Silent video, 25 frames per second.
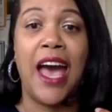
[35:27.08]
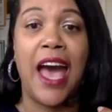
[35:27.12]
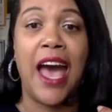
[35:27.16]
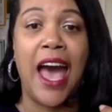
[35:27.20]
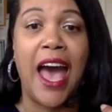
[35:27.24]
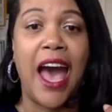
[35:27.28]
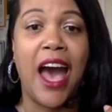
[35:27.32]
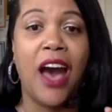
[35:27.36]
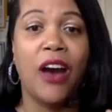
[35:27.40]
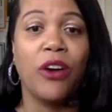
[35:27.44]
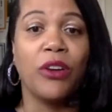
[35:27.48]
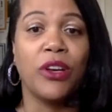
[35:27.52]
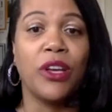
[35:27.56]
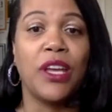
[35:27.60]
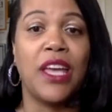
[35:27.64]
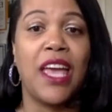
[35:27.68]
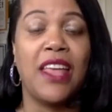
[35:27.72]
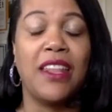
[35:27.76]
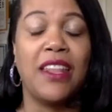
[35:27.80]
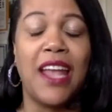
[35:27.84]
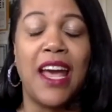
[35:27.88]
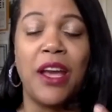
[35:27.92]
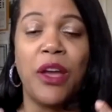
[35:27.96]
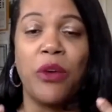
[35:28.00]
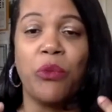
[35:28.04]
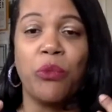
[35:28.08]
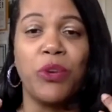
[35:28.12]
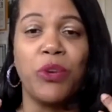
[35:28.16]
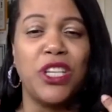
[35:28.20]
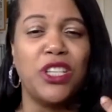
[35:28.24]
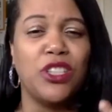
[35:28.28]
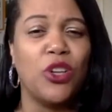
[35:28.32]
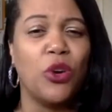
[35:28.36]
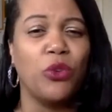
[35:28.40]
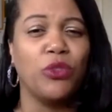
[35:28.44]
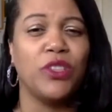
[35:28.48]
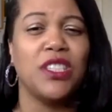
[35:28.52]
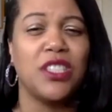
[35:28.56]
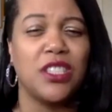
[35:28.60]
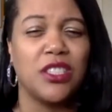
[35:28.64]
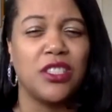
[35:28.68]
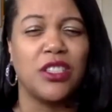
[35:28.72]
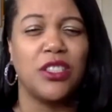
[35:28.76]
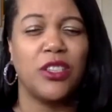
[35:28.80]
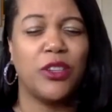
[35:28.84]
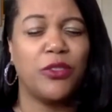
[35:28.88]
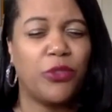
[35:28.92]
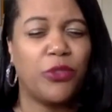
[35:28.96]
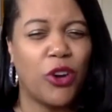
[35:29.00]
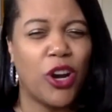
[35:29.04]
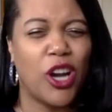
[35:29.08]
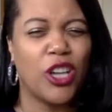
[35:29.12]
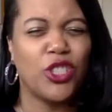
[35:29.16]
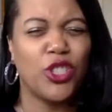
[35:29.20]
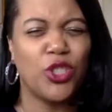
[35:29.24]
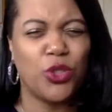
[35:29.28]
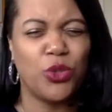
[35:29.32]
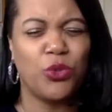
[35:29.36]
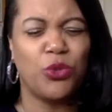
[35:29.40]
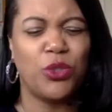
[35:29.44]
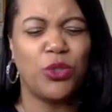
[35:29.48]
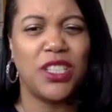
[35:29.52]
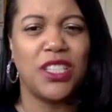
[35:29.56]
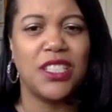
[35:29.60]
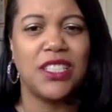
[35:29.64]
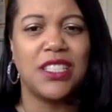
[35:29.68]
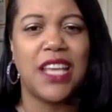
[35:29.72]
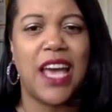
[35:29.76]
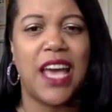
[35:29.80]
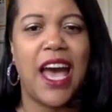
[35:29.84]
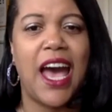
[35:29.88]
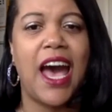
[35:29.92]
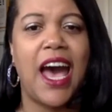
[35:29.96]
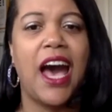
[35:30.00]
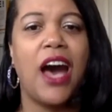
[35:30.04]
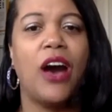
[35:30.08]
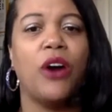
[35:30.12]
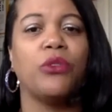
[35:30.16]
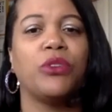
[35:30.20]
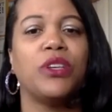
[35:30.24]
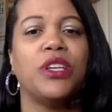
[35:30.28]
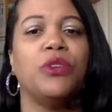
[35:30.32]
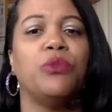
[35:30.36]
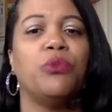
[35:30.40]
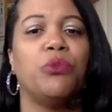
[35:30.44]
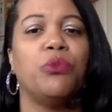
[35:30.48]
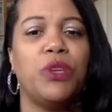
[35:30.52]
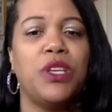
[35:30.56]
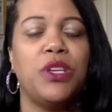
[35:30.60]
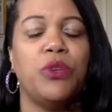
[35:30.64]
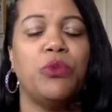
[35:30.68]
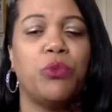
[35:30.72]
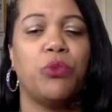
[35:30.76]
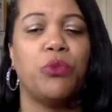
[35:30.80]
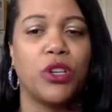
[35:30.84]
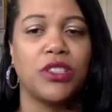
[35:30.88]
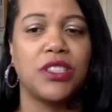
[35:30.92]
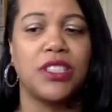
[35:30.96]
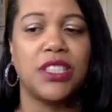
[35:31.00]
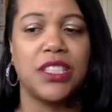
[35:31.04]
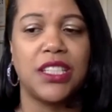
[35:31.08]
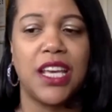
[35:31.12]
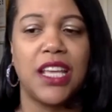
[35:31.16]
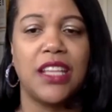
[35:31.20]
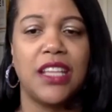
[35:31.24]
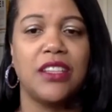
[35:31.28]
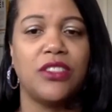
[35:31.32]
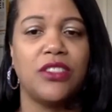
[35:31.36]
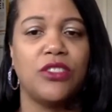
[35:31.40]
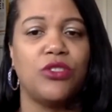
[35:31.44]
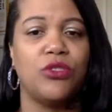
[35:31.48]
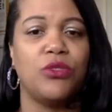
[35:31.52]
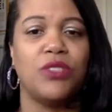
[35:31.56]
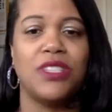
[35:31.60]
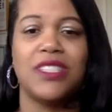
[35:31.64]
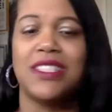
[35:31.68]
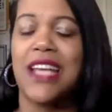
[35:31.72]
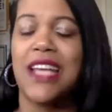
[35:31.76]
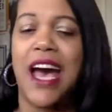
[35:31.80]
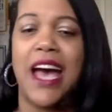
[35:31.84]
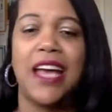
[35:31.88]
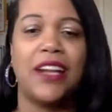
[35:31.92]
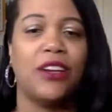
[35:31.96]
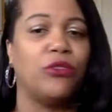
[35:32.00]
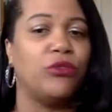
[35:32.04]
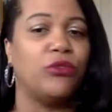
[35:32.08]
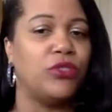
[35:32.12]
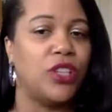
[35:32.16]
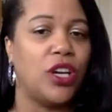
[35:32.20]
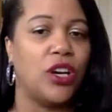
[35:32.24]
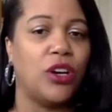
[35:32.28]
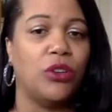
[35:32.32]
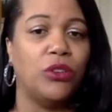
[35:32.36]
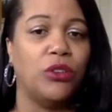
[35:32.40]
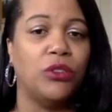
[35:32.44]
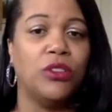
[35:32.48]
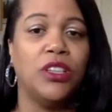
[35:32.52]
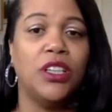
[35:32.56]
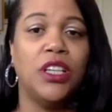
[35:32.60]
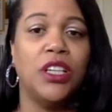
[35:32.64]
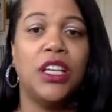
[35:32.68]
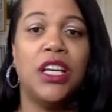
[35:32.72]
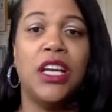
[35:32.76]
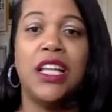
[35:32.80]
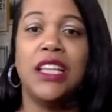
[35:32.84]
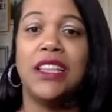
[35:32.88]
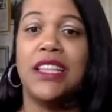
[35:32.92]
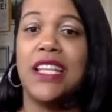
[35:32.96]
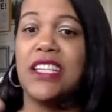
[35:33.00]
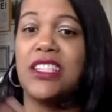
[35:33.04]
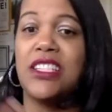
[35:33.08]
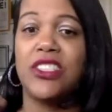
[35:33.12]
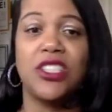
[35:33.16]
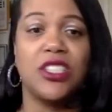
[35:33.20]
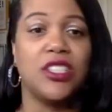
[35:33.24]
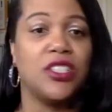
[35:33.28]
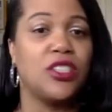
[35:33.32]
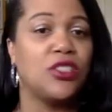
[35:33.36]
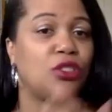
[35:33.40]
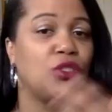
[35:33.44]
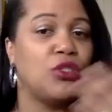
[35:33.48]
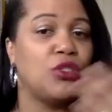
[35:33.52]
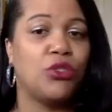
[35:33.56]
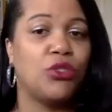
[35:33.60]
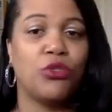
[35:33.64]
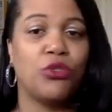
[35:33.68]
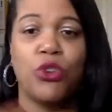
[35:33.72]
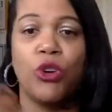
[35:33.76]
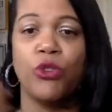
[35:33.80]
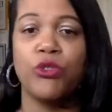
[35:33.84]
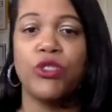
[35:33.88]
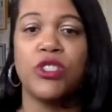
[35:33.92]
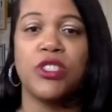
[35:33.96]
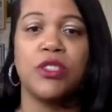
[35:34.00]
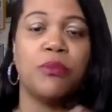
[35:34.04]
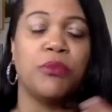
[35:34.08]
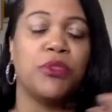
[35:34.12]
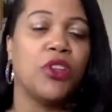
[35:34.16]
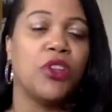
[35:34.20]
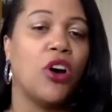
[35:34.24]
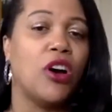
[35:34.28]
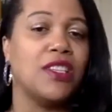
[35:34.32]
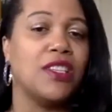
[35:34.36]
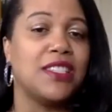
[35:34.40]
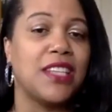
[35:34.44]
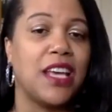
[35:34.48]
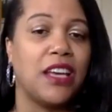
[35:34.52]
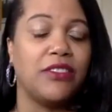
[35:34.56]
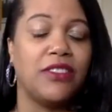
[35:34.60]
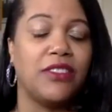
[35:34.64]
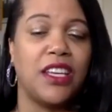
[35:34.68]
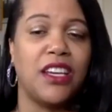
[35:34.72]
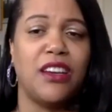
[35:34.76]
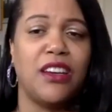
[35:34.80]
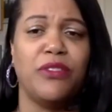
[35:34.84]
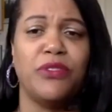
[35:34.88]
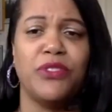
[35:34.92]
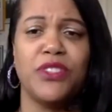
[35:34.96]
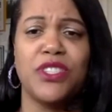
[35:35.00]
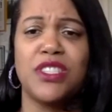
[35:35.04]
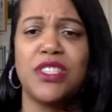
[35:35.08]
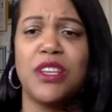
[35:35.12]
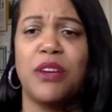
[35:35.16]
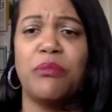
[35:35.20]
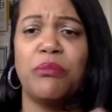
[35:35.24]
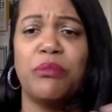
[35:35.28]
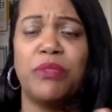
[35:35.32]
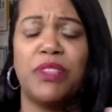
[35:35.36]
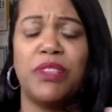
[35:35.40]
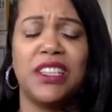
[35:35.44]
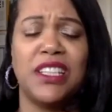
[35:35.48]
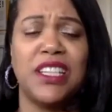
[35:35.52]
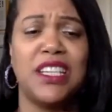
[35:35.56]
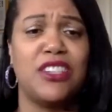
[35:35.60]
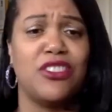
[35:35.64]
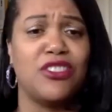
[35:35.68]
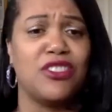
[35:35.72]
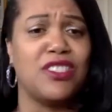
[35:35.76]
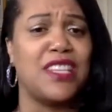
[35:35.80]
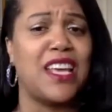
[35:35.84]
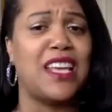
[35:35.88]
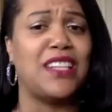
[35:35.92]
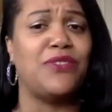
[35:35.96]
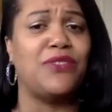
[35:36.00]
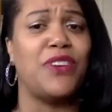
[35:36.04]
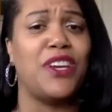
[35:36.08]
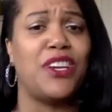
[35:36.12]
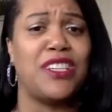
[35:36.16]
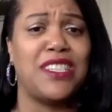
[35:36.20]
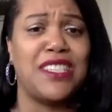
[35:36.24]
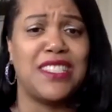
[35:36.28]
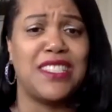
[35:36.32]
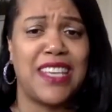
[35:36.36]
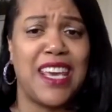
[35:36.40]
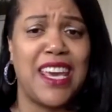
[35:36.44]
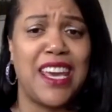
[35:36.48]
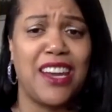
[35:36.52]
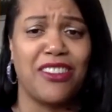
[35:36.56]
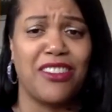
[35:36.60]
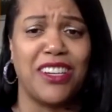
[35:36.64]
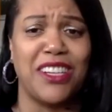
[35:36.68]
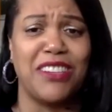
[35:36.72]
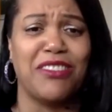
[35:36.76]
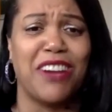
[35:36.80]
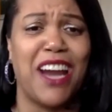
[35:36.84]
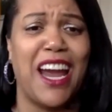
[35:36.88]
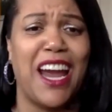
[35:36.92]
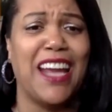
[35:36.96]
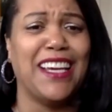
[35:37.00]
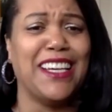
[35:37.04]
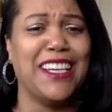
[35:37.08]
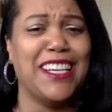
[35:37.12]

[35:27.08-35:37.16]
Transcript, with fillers: How can and and we know this is good for our students. How can we work together to do this? I don't know. Let's just throw some thoughts out there. And for some leaders, that's very scary, right?